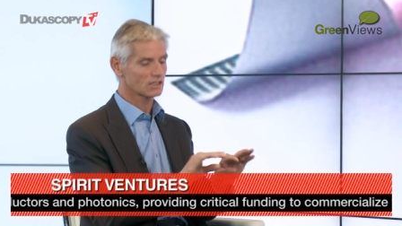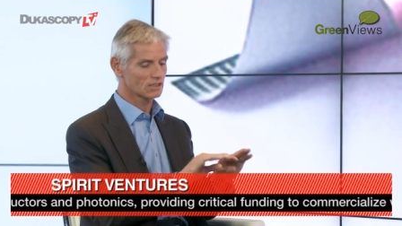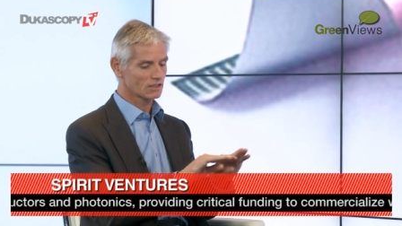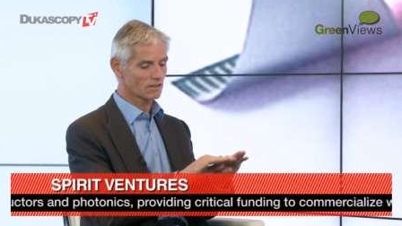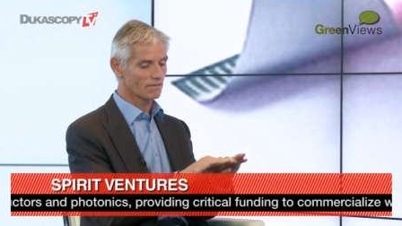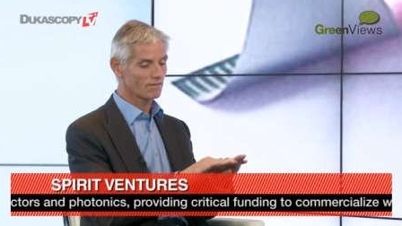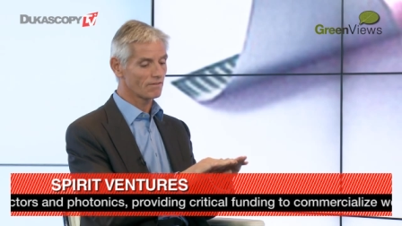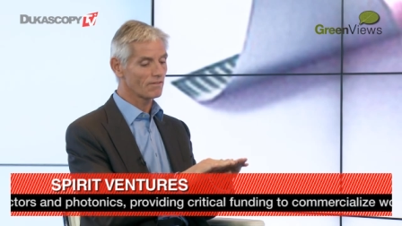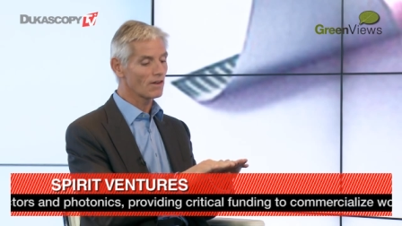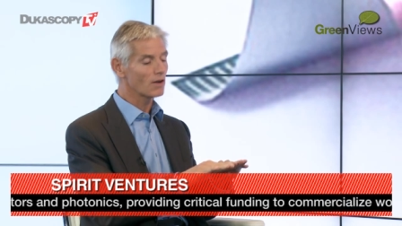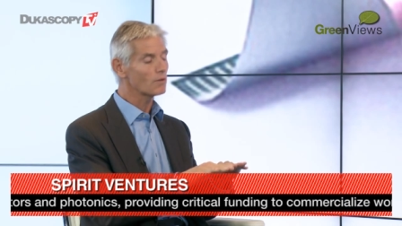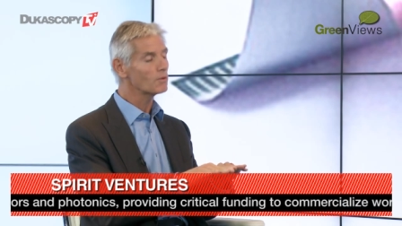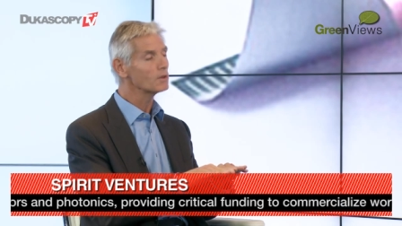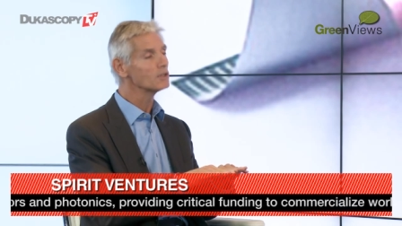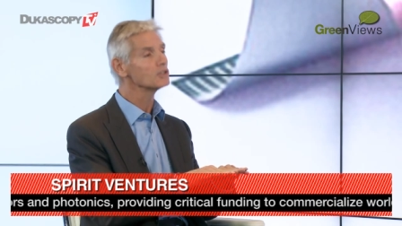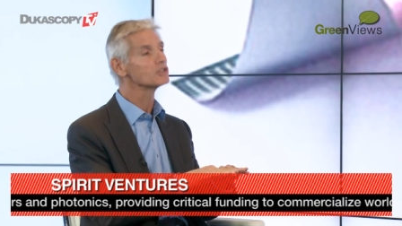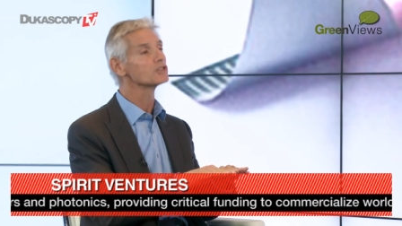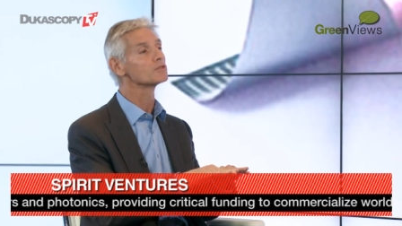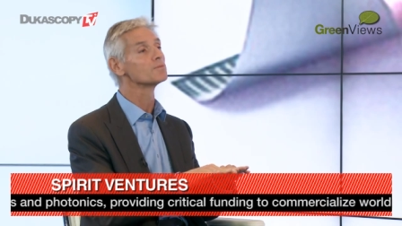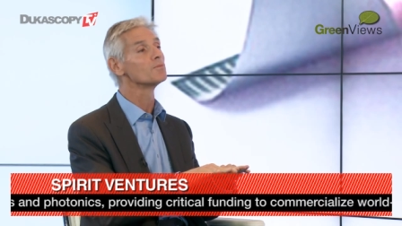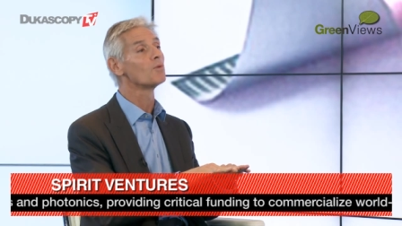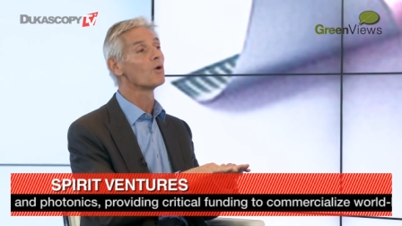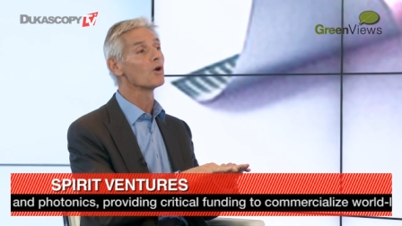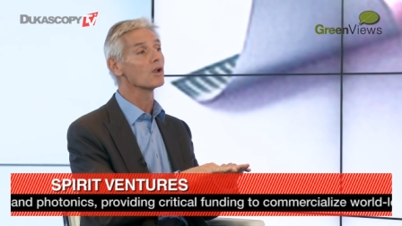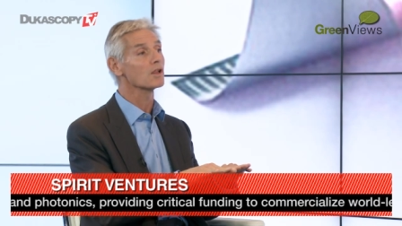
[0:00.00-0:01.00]
it's a very
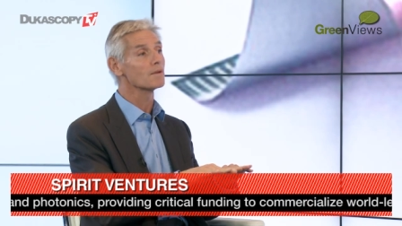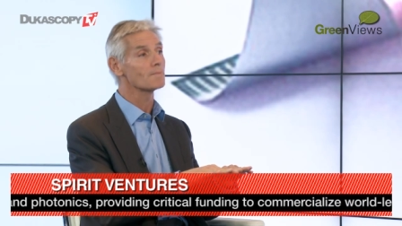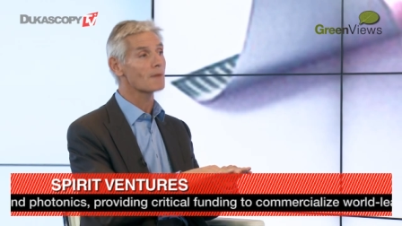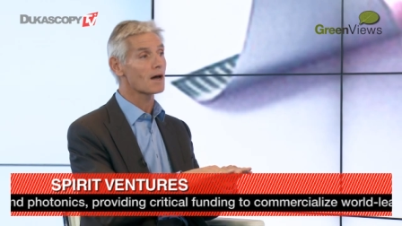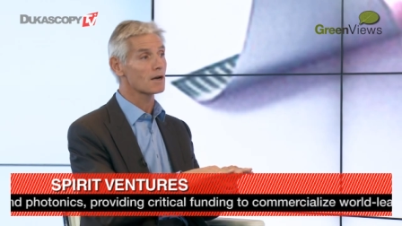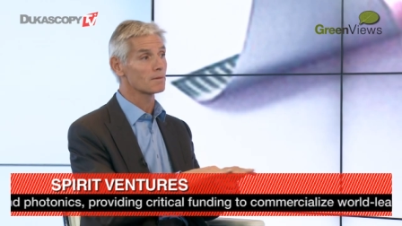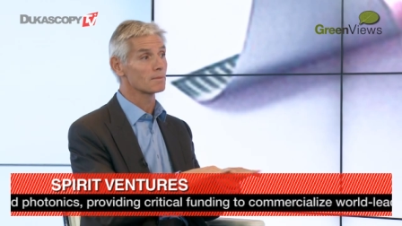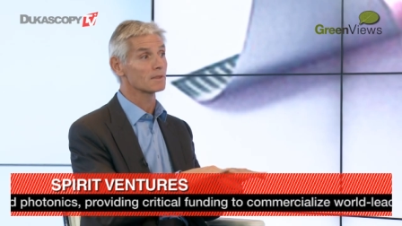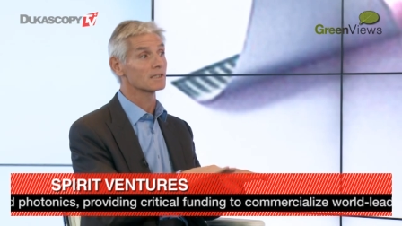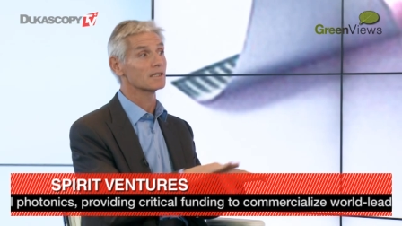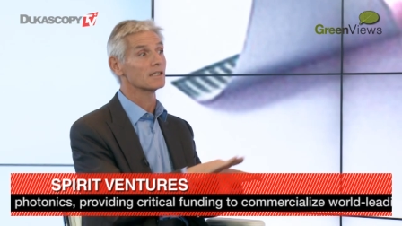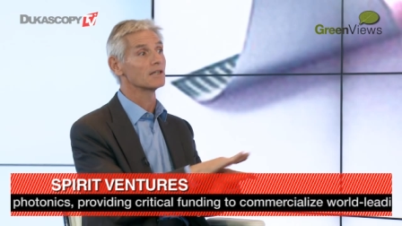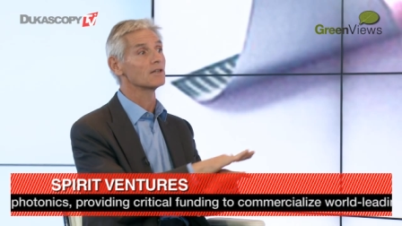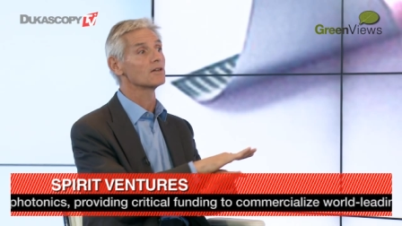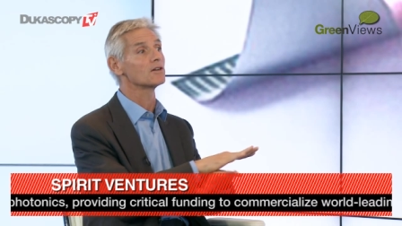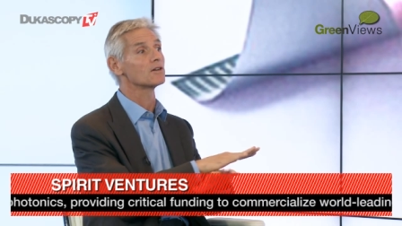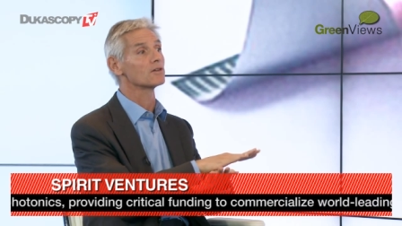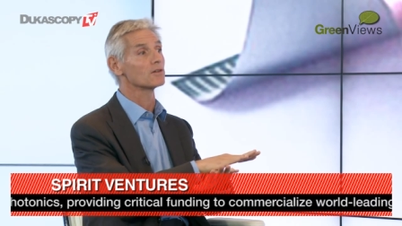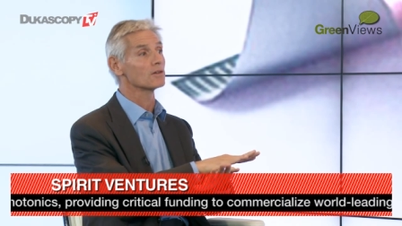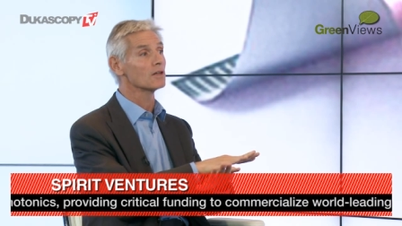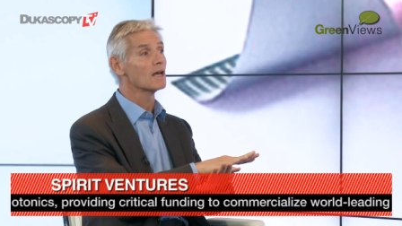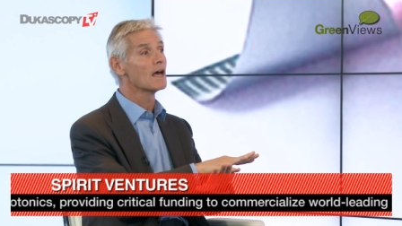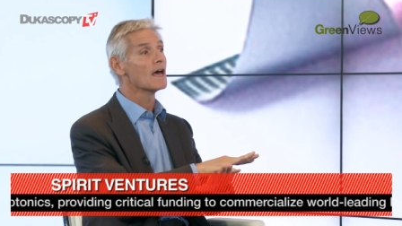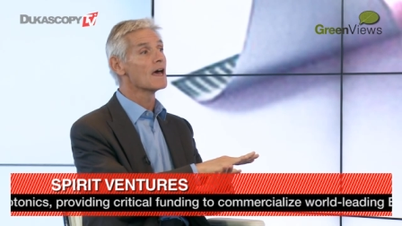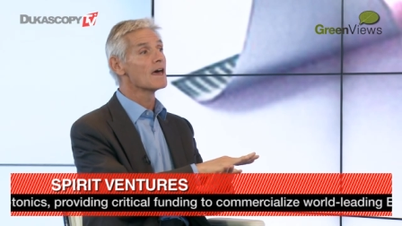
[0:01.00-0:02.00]
small amount of
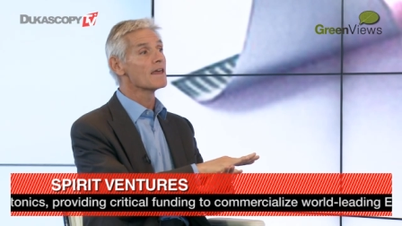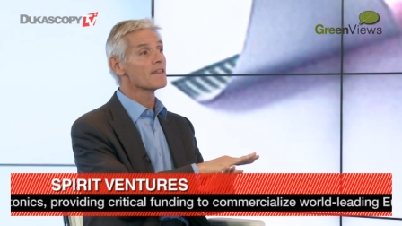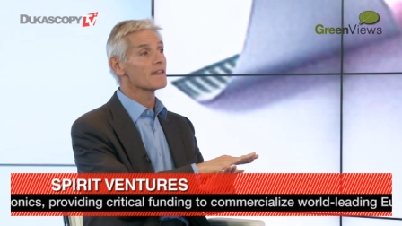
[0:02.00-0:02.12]
material